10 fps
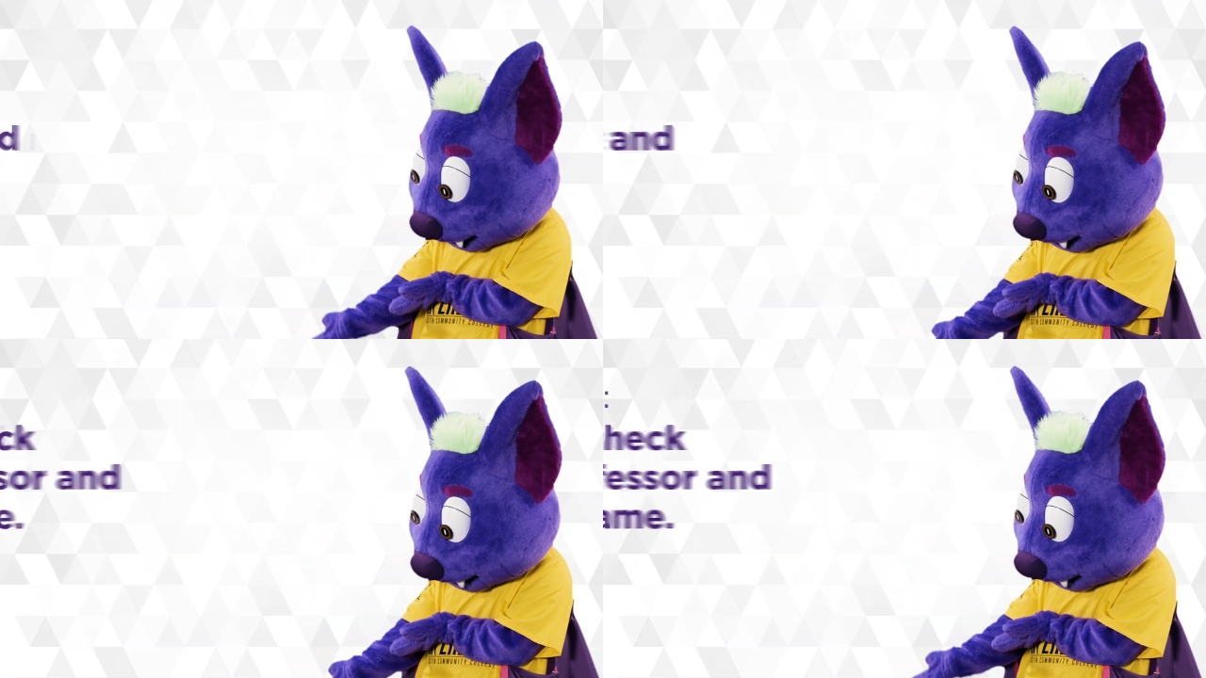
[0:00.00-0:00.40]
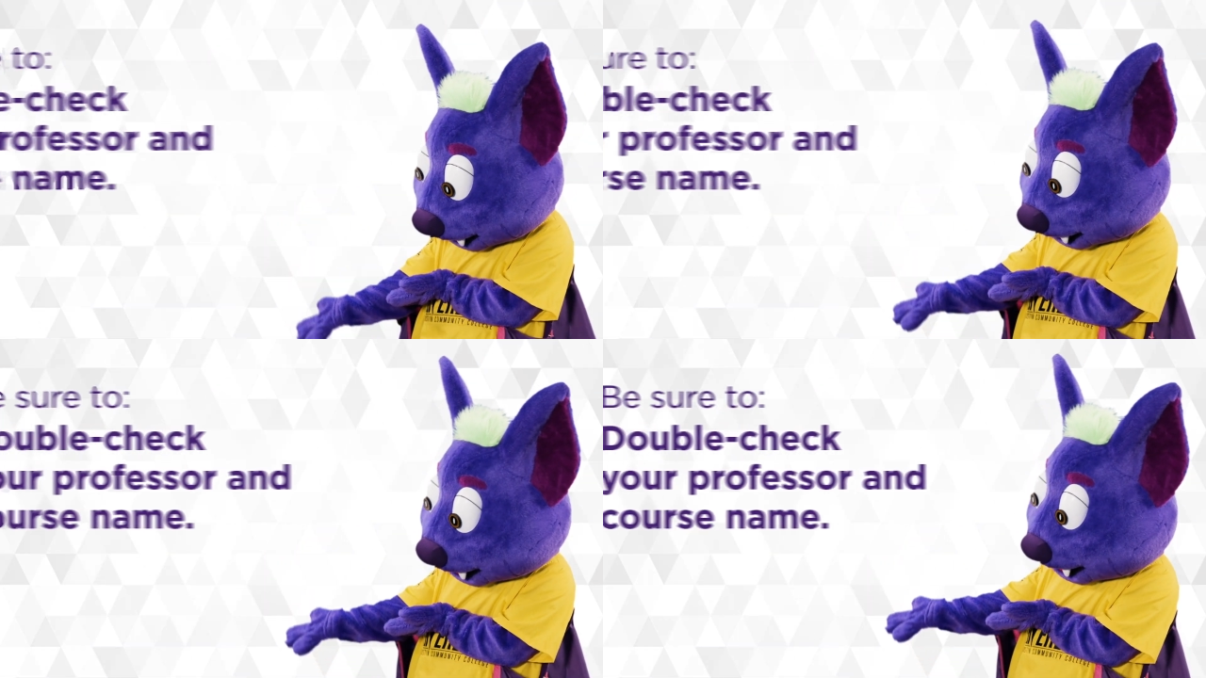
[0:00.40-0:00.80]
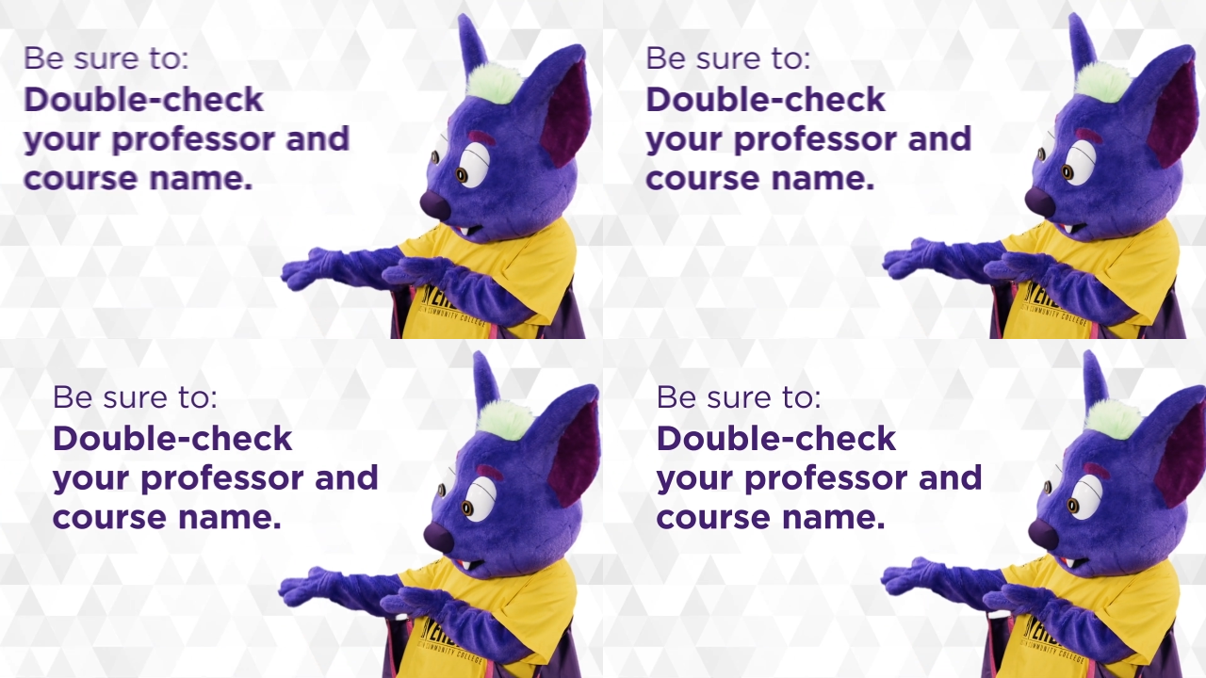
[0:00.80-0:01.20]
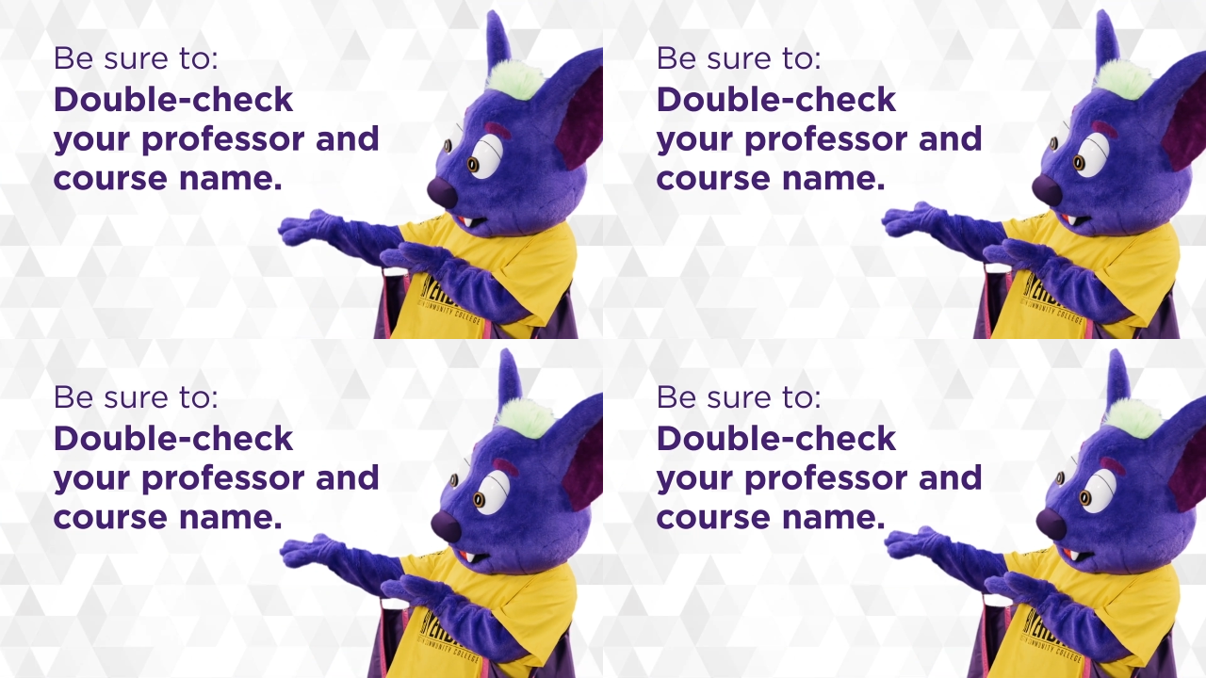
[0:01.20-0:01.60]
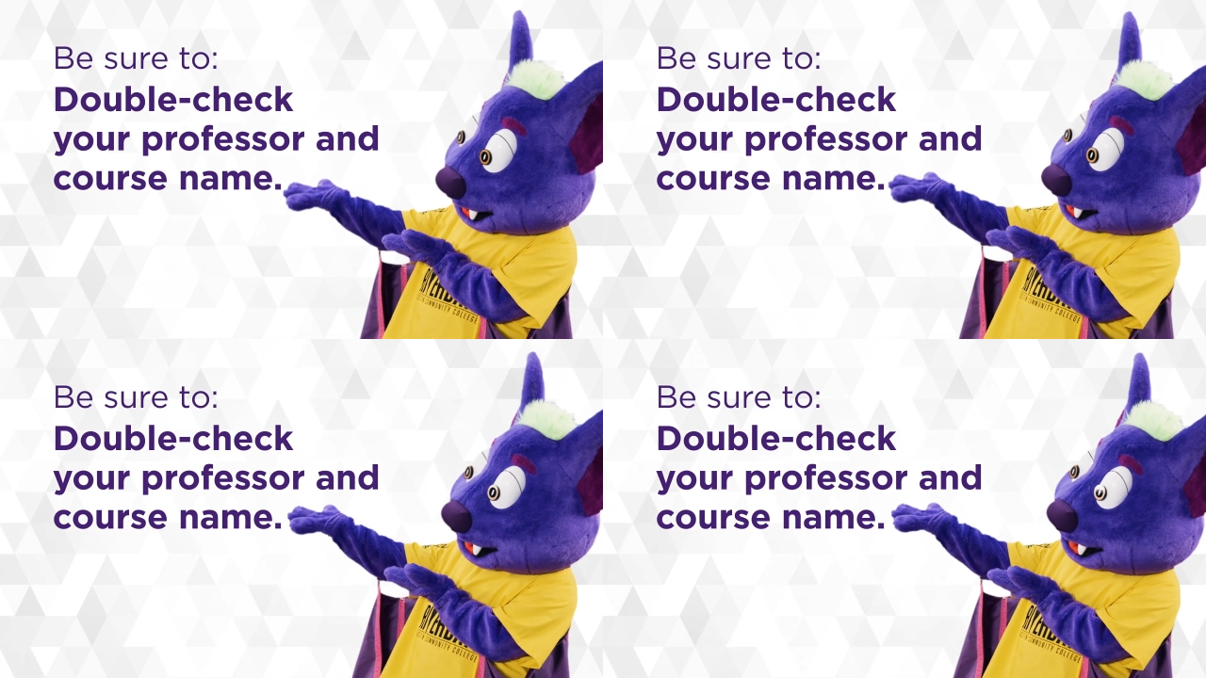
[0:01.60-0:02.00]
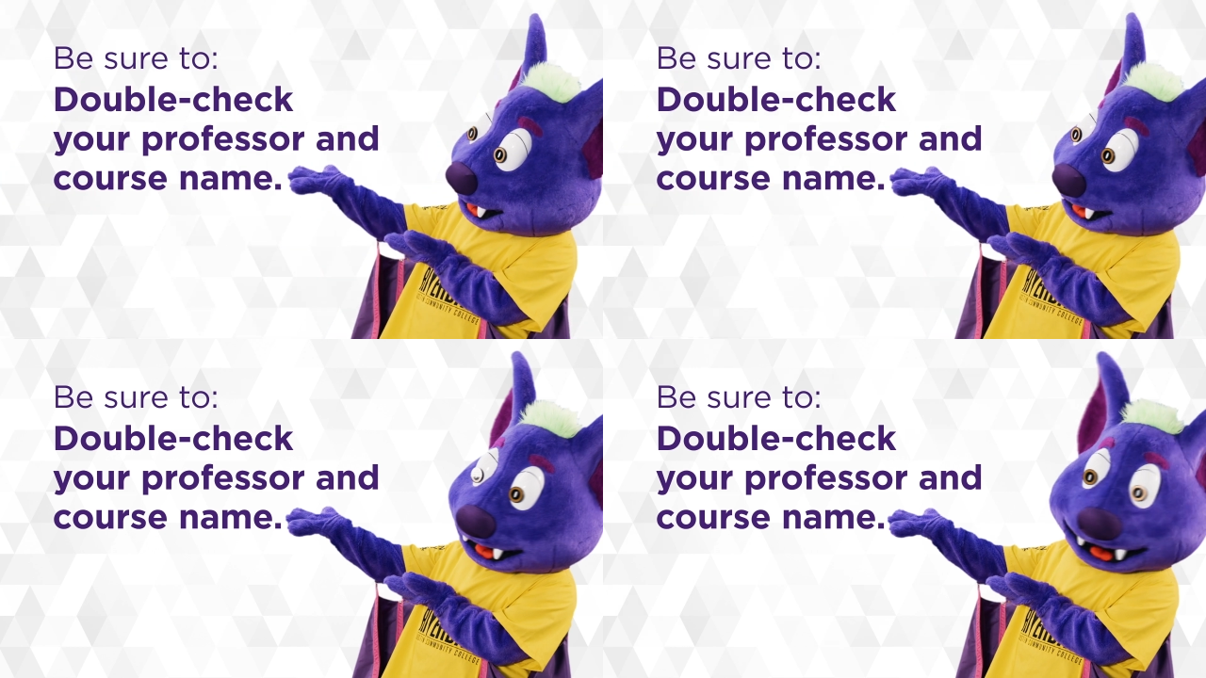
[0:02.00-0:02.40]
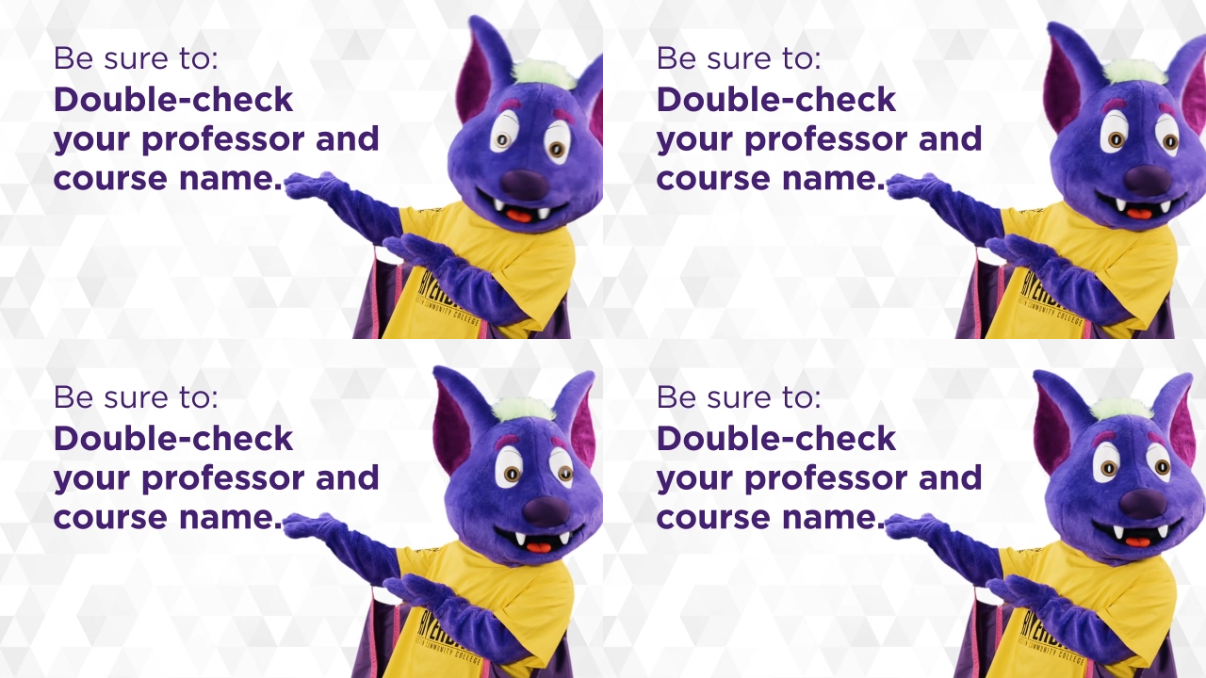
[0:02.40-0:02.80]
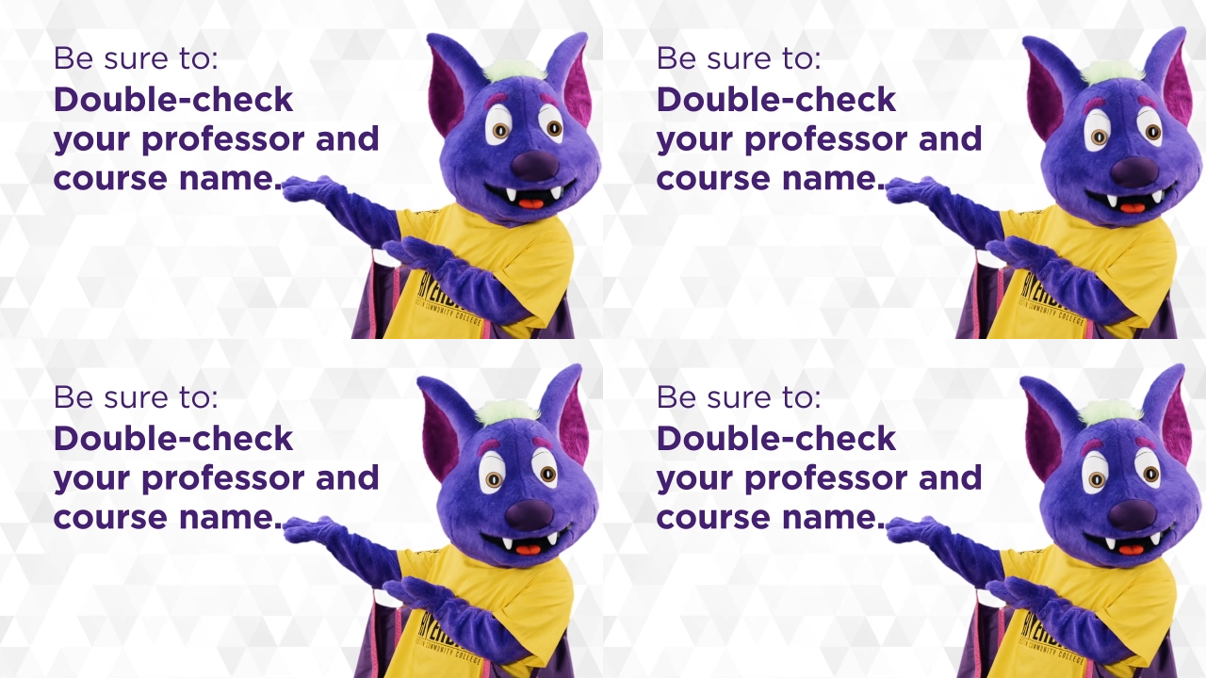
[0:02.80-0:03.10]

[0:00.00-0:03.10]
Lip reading: (no speaker visible)